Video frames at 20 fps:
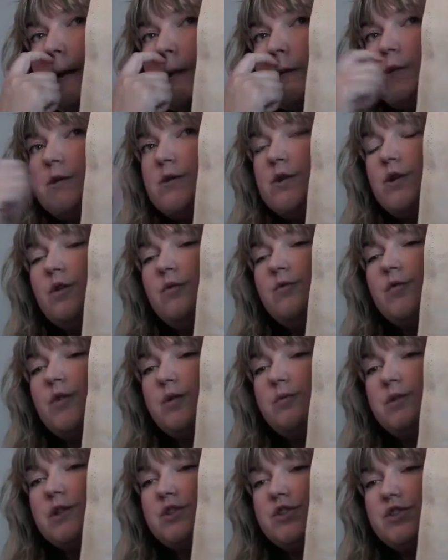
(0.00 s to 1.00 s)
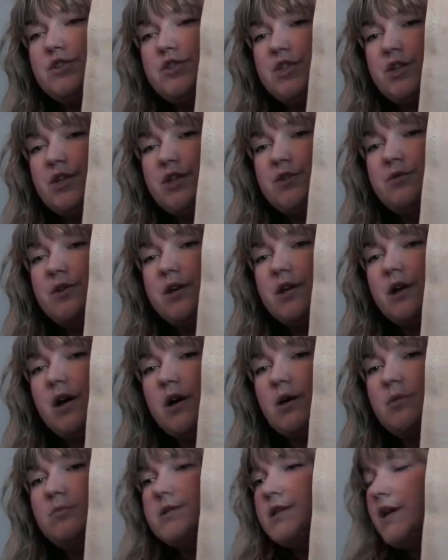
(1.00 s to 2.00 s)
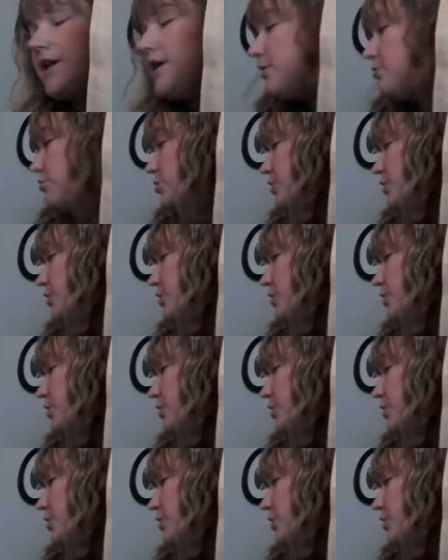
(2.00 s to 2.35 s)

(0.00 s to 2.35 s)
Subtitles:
so that hopefully once January comes I can